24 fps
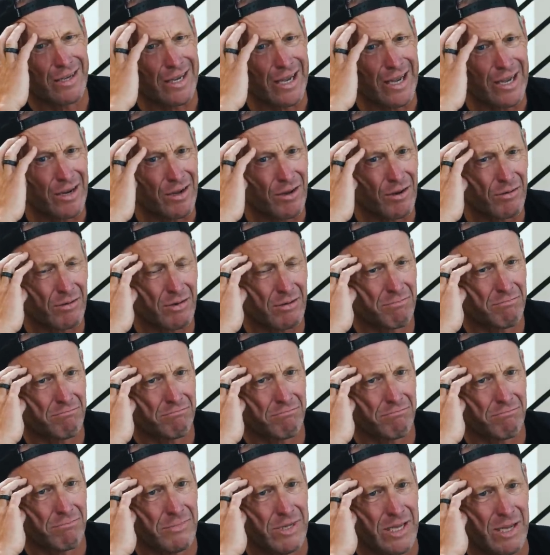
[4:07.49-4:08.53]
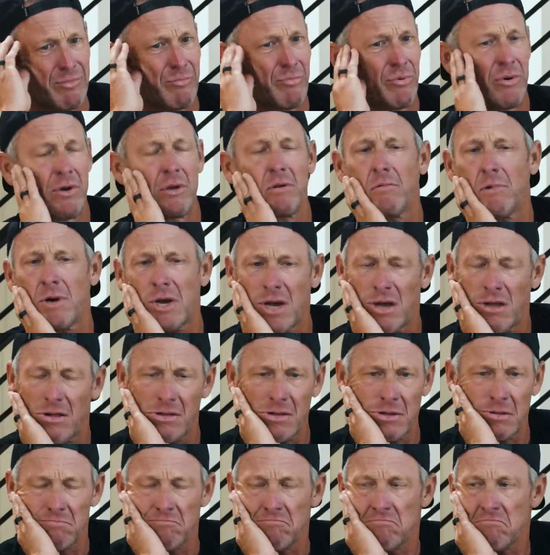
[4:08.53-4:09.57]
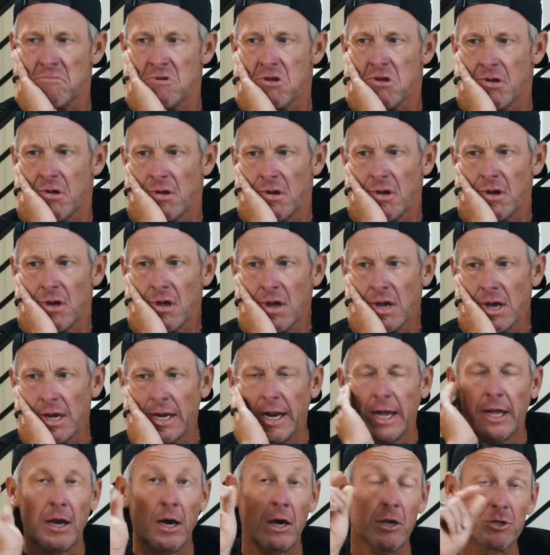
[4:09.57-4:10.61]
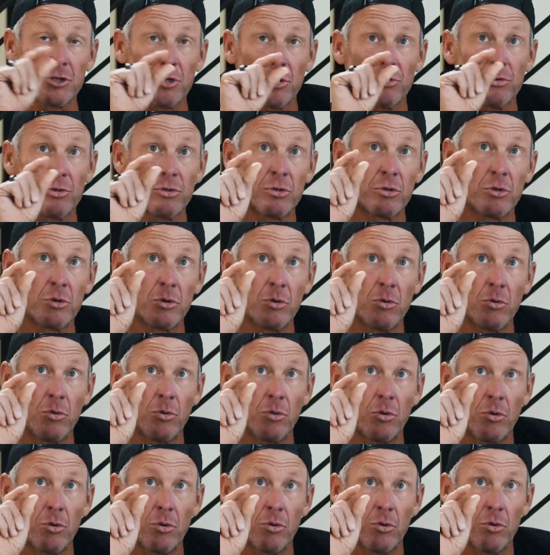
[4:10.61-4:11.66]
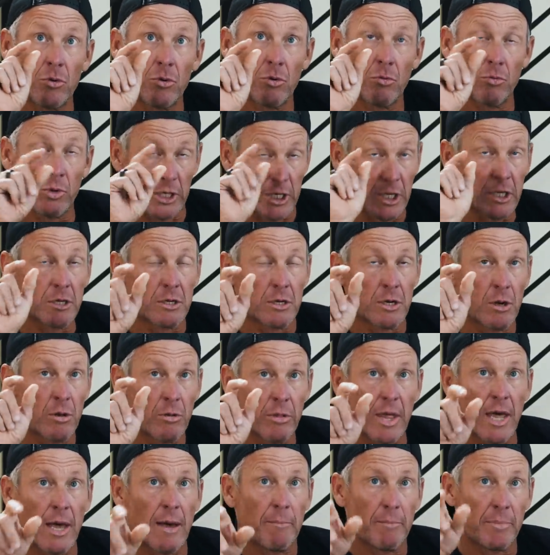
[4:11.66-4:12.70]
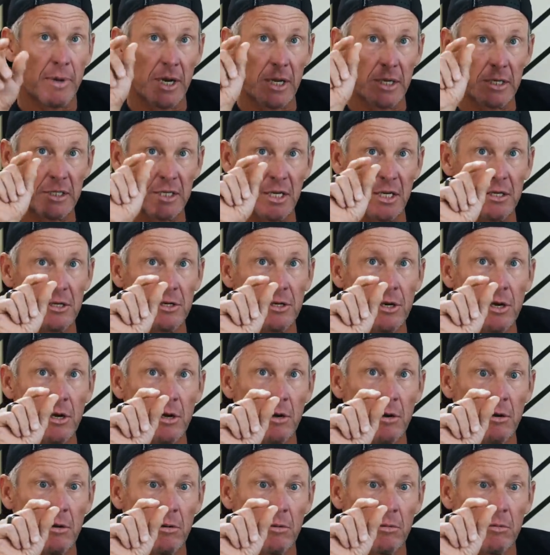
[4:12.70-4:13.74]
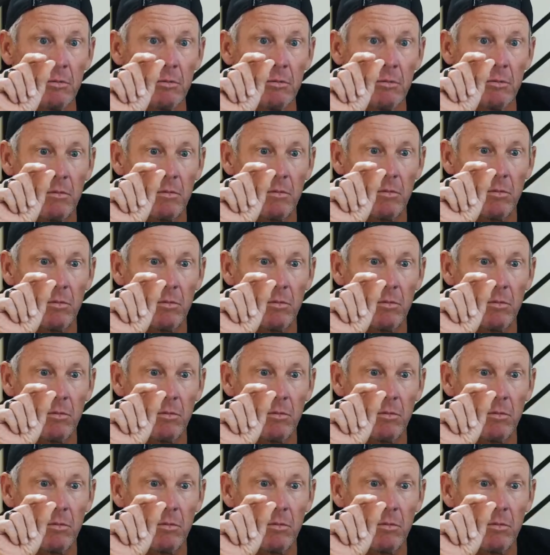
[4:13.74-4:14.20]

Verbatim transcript: Like I know Ken pretty well, and and I also well I didn't know that, but I didn't know